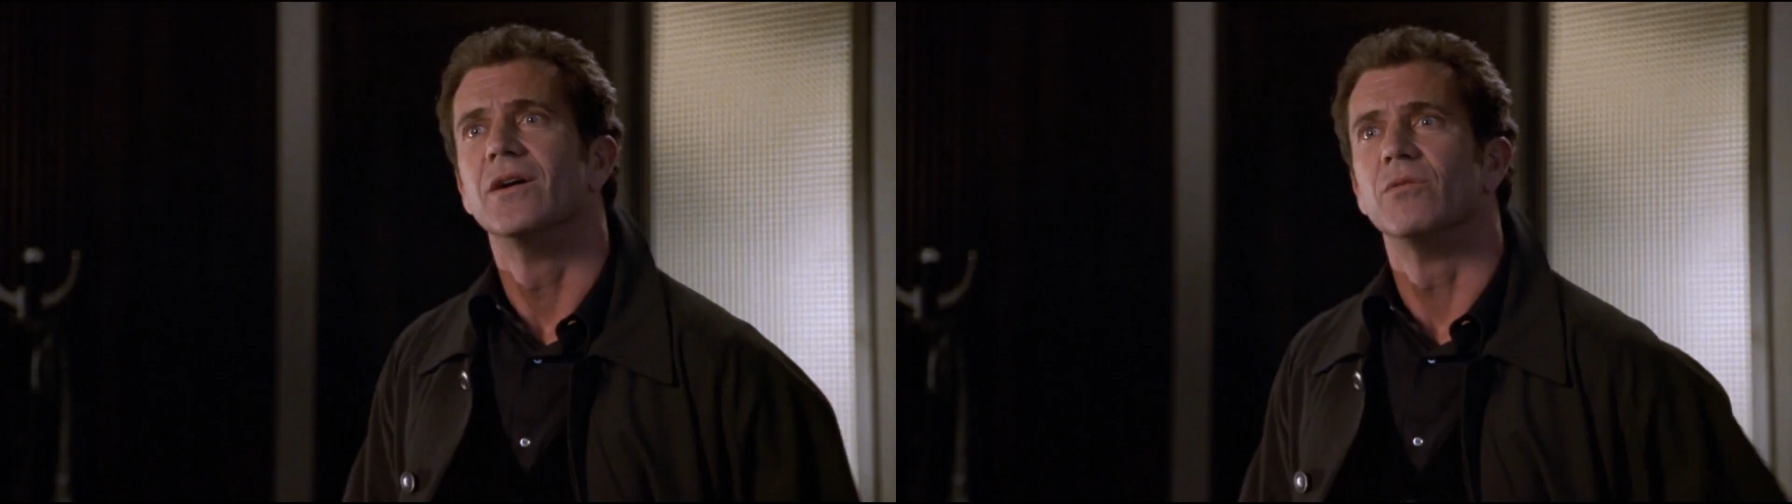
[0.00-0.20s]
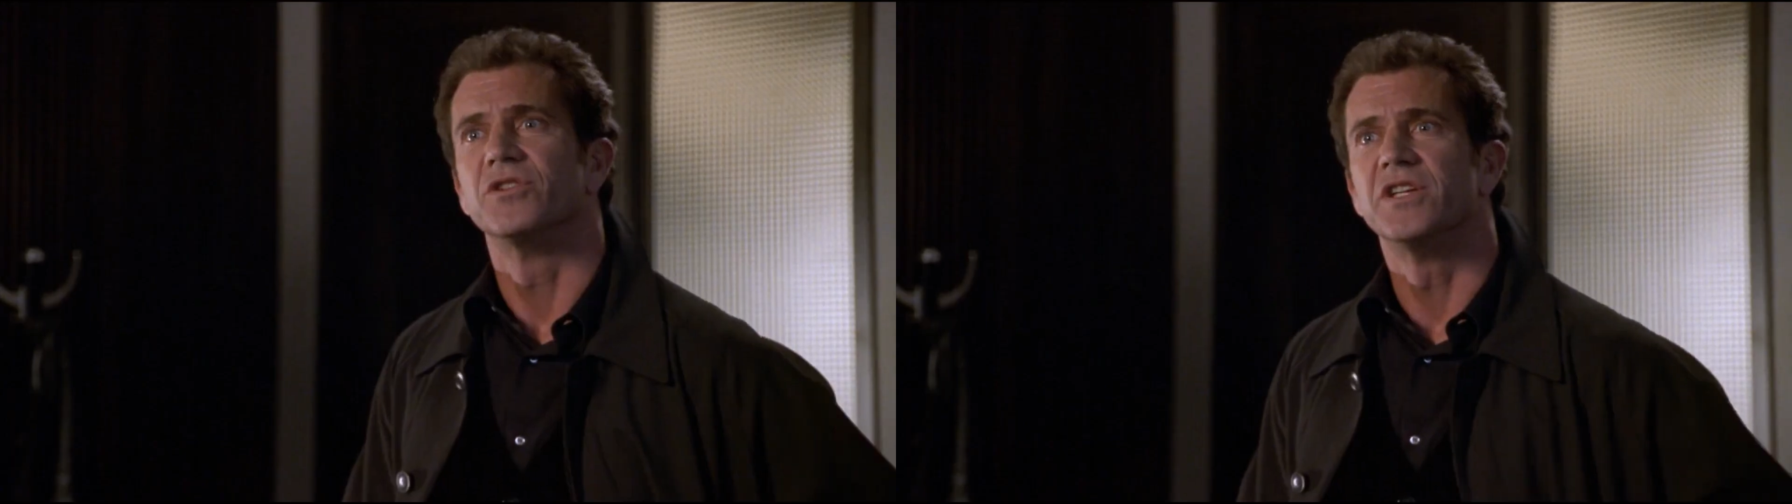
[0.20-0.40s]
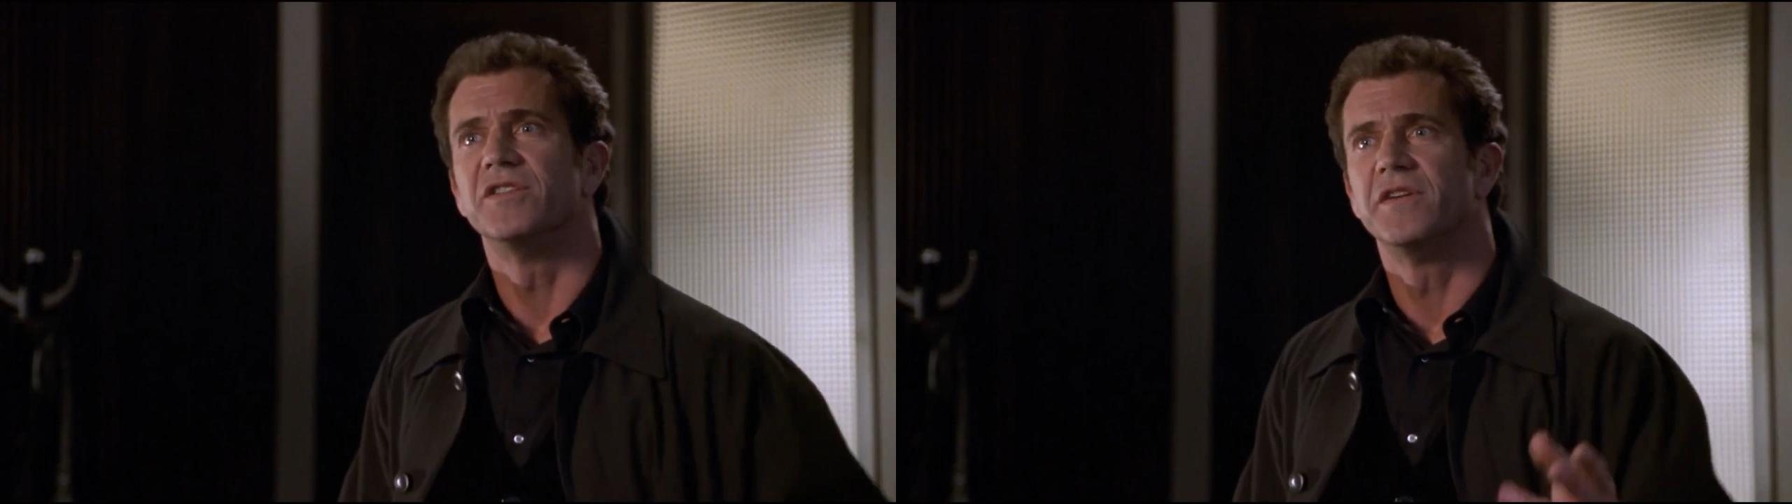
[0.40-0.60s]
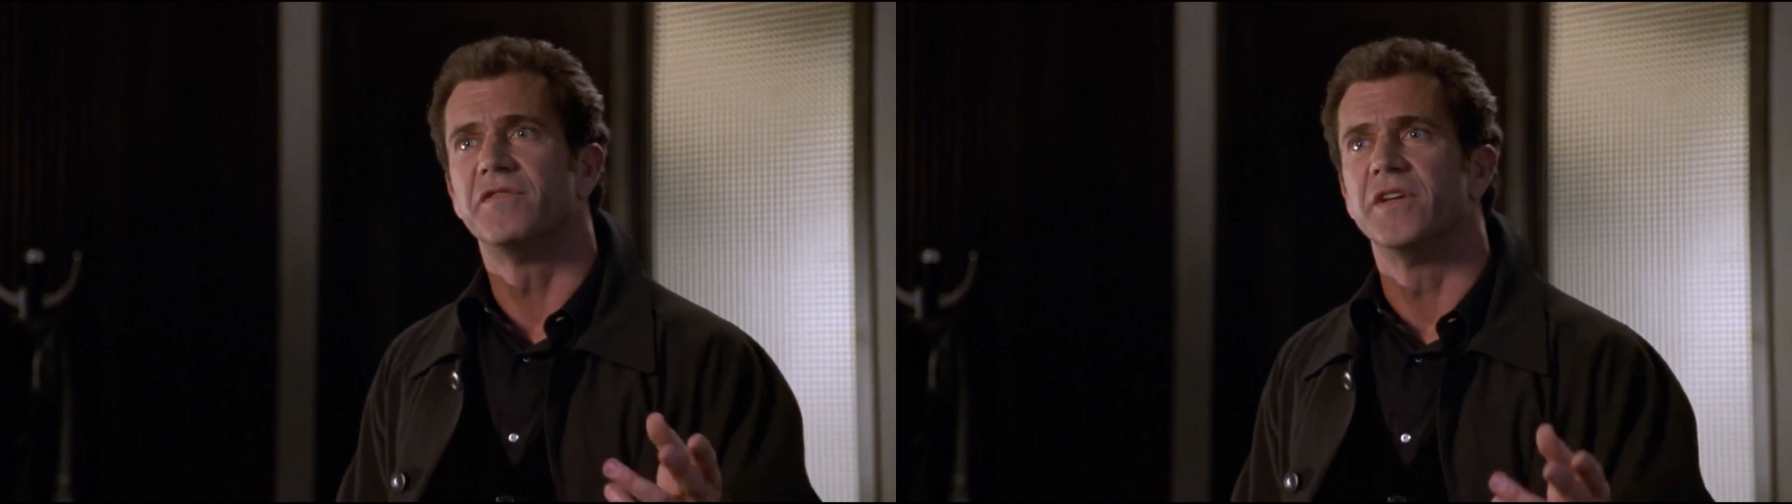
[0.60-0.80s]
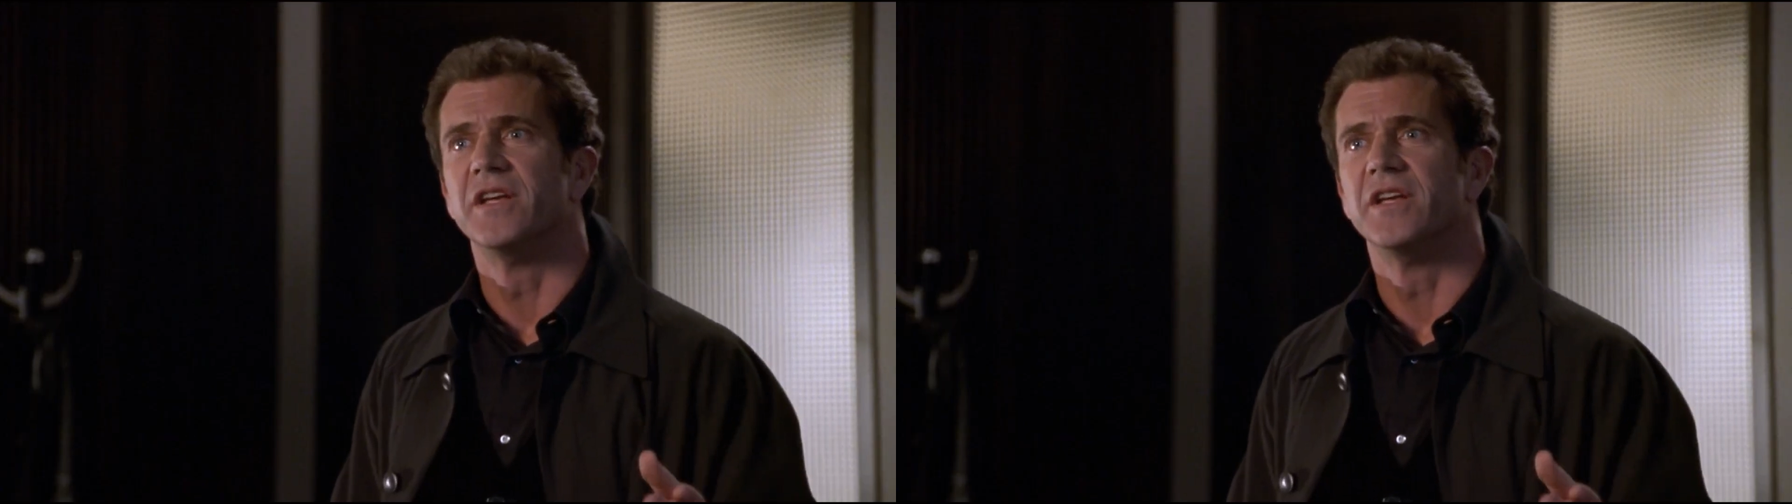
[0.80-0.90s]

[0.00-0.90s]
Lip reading: Nick asks